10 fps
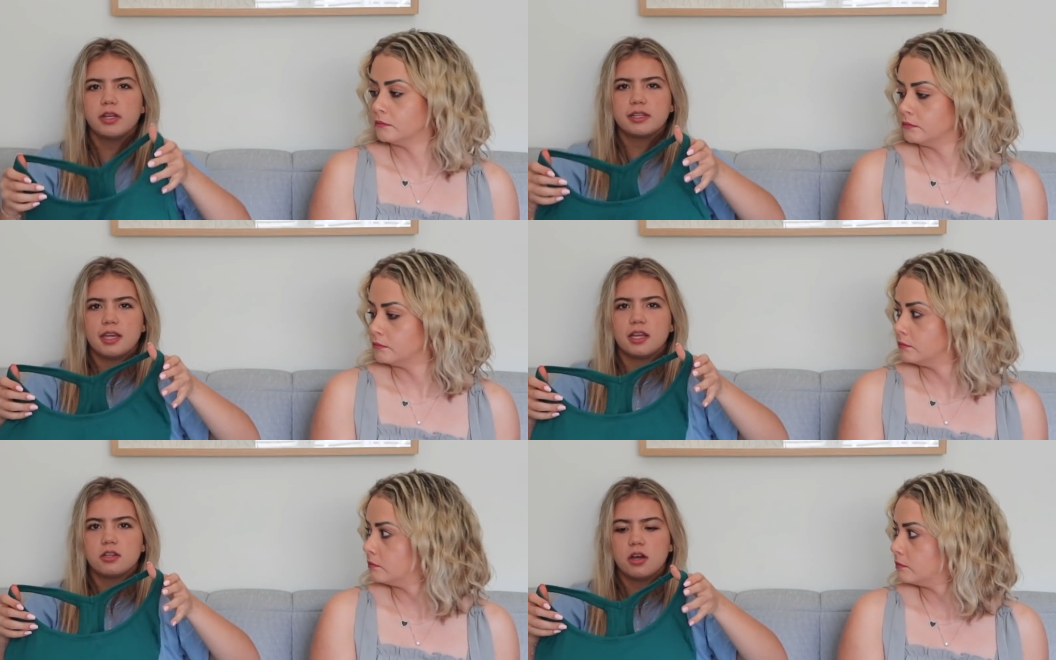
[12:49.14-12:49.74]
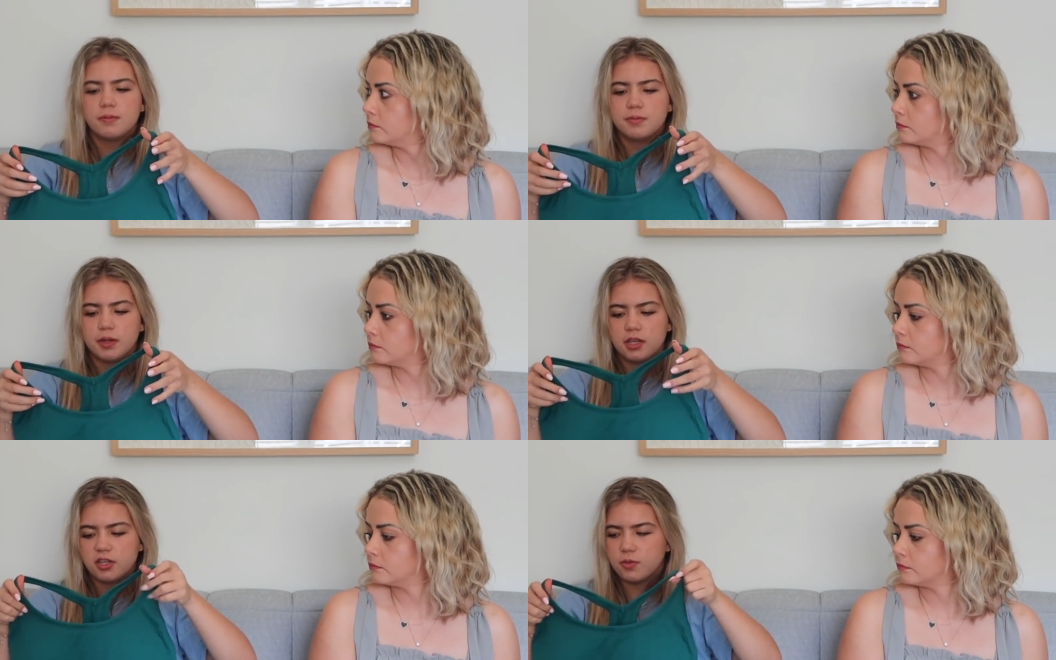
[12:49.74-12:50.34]
Speaker 1: like tank tops,
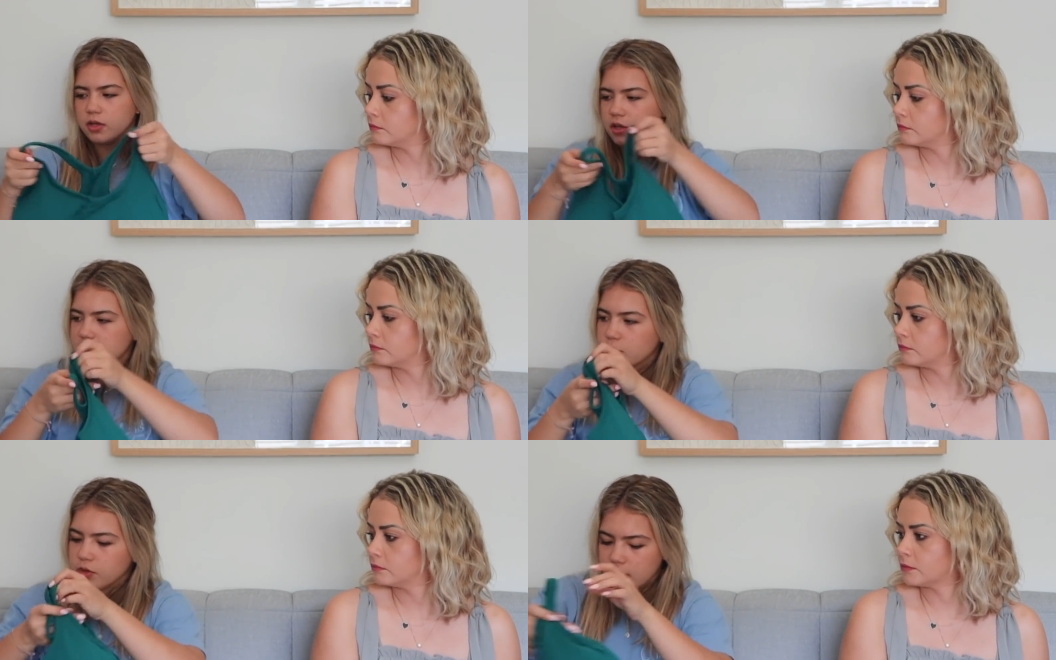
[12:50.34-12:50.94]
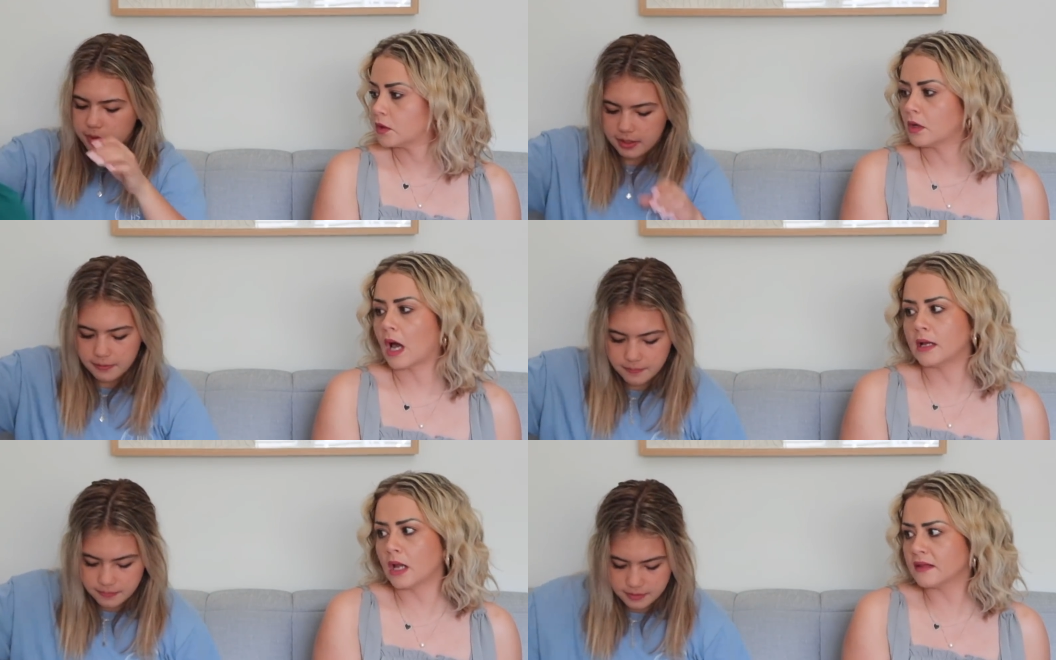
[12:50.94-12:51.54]
but this one looks really big.
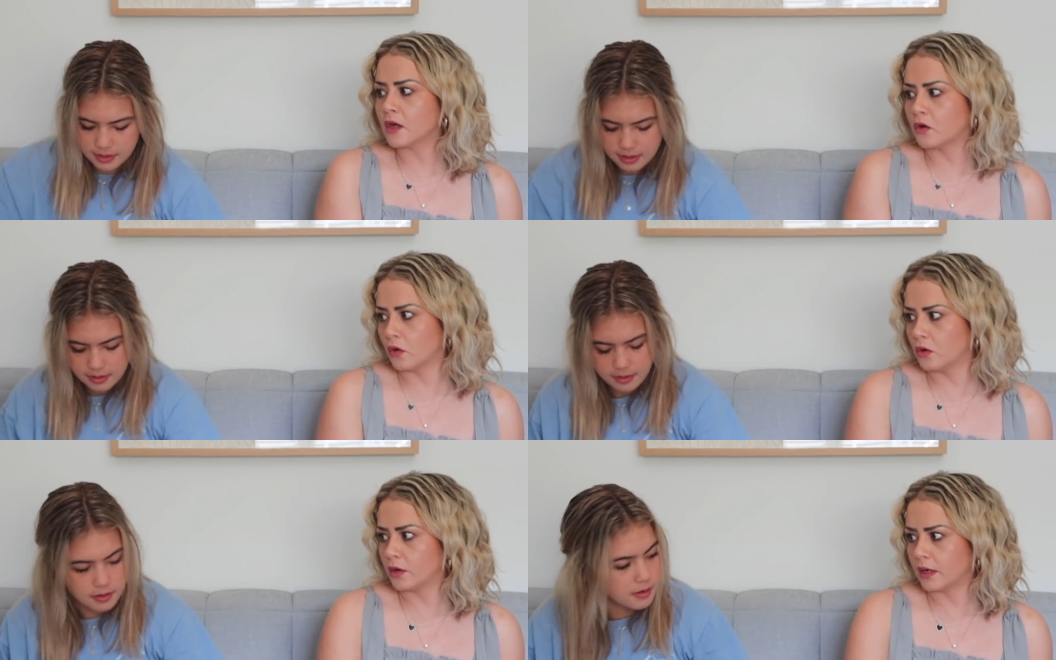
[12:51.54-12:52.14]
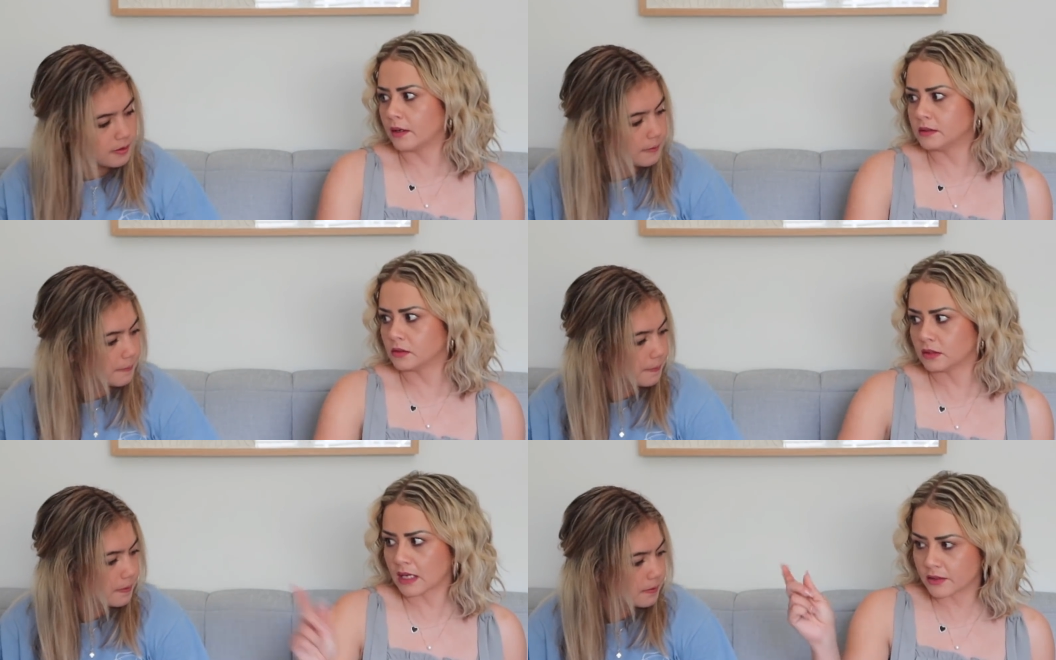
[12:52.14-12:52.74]
Speaker 2: I like the color,
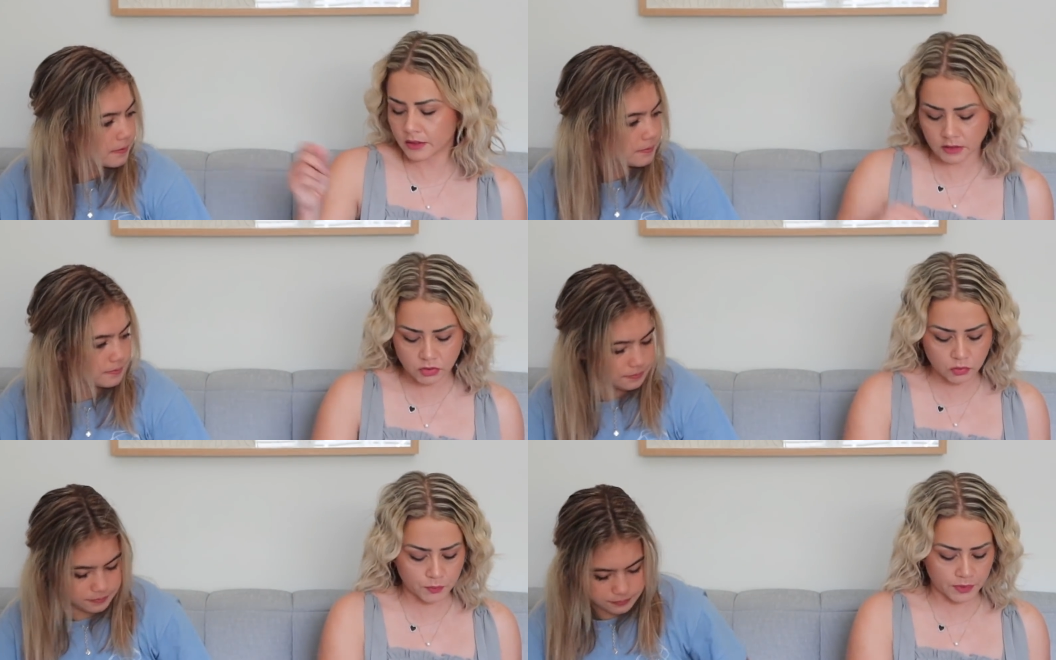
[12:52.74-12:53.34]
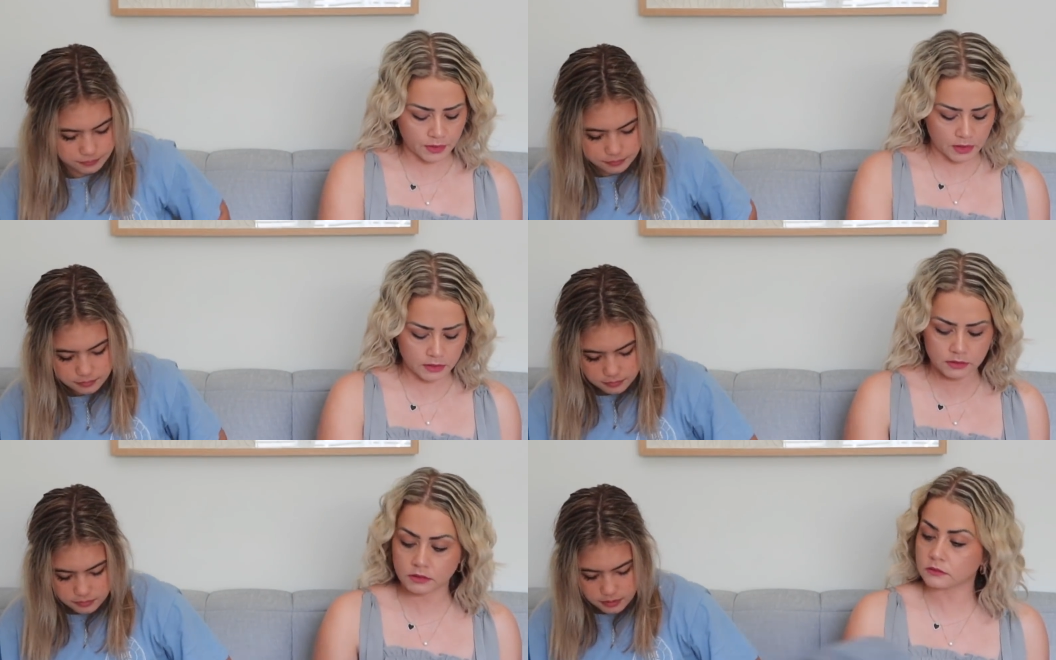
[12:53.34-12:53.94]
Alison. That green is super
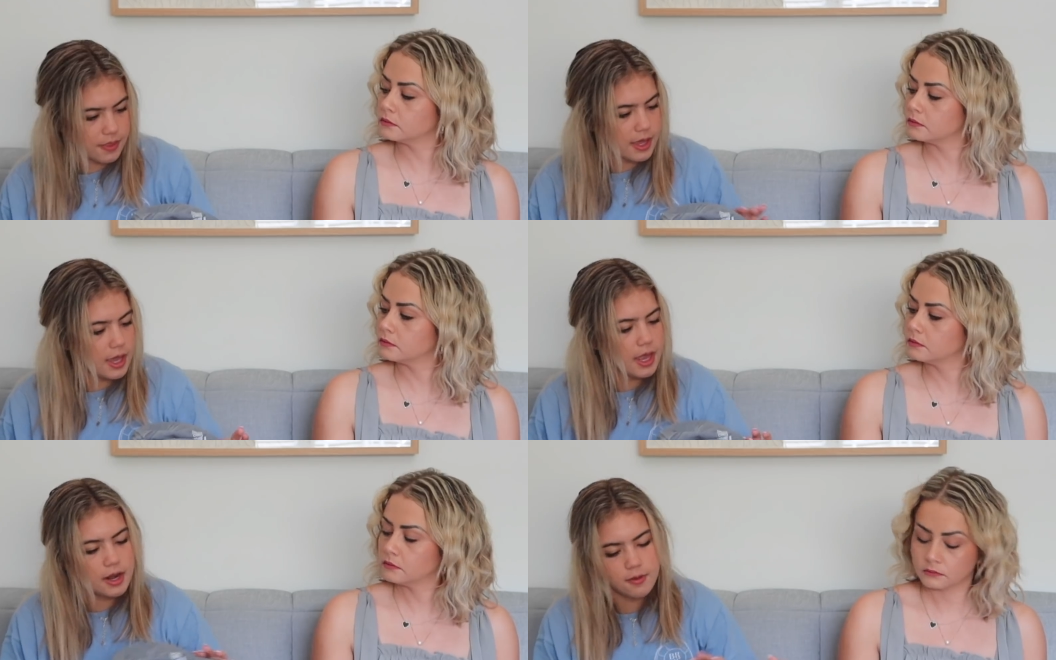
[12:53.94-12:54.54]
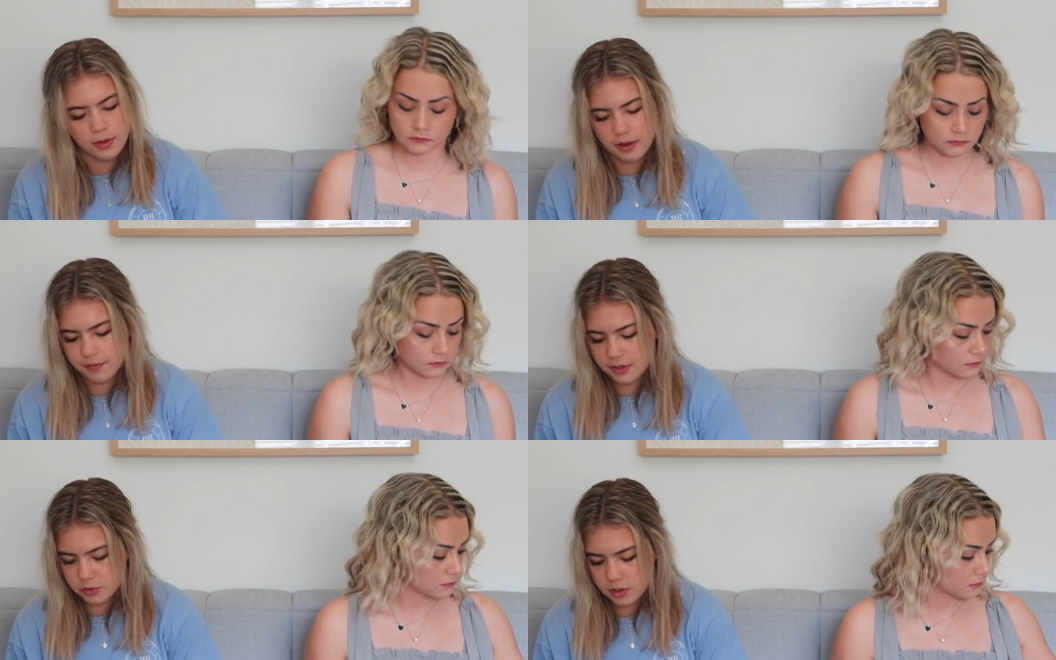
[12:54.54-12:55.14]
nice.
Speaker 1: Then we
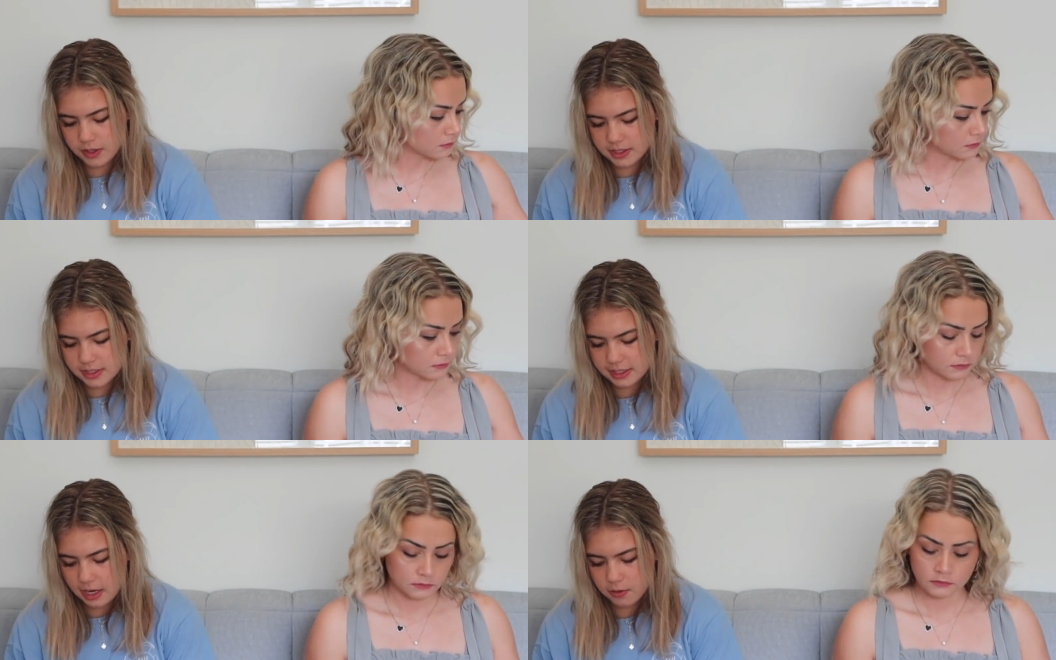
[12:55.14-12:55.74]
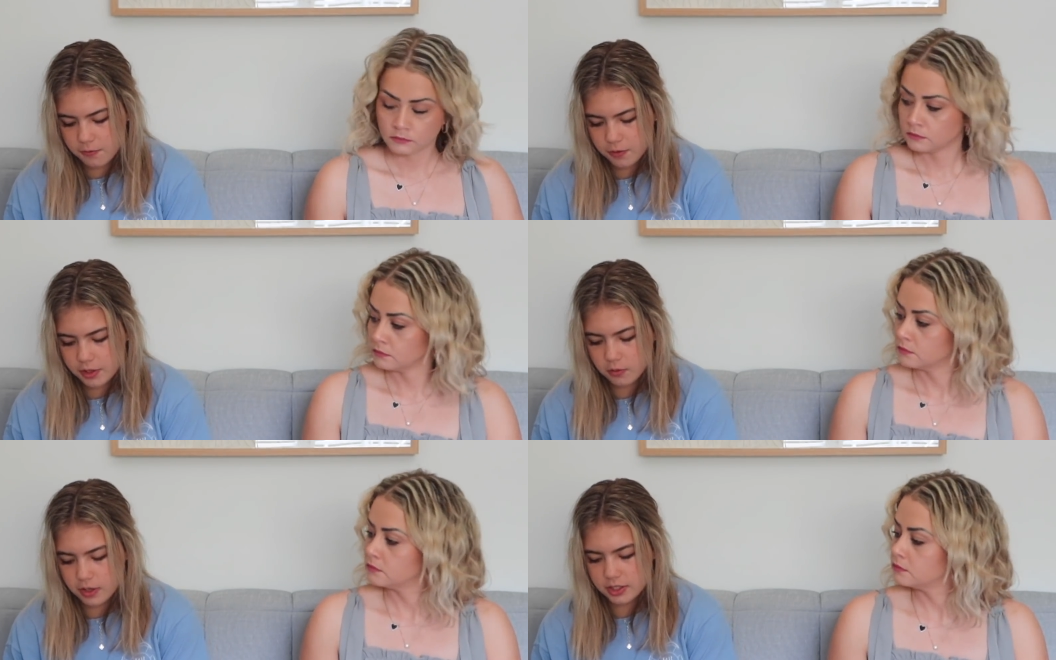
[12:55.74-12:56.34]
have this one that says
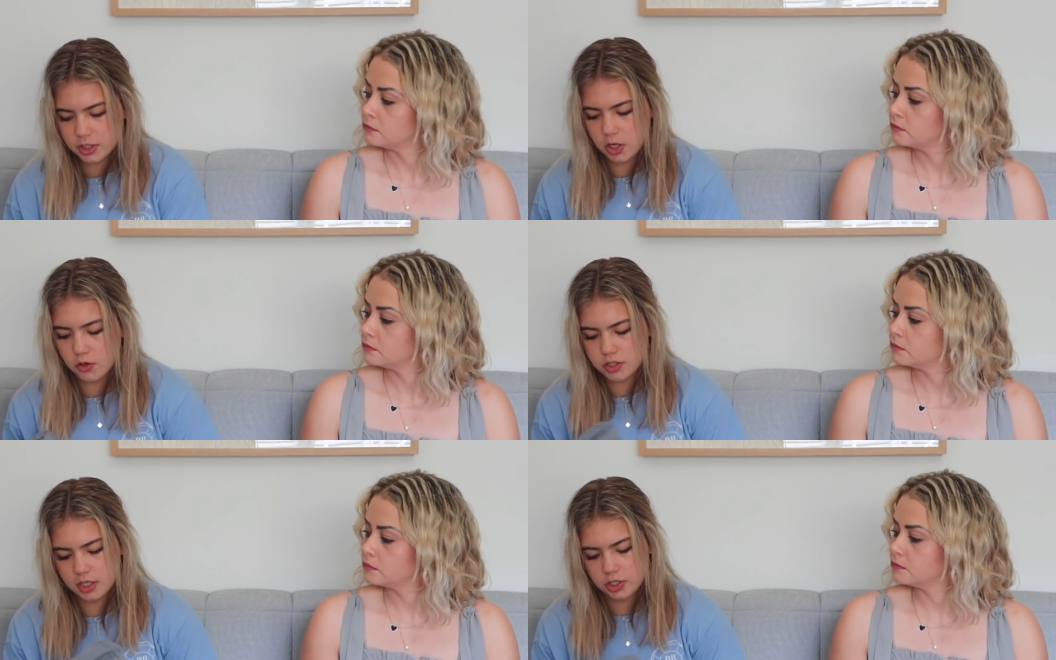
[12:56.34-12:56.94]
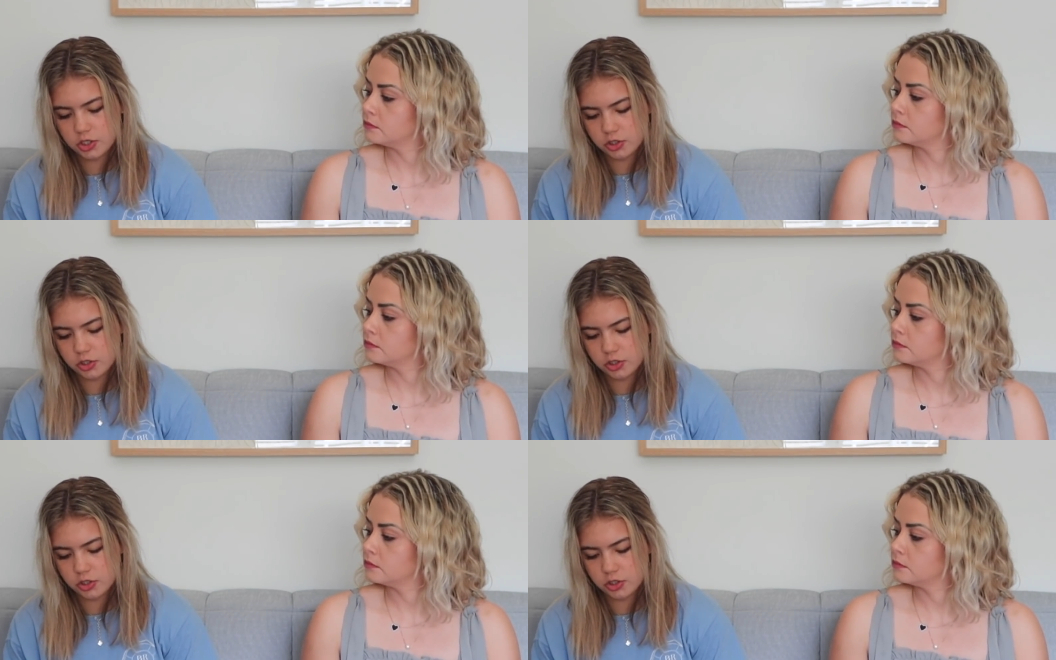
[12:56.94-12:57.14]
California West Coast, and it's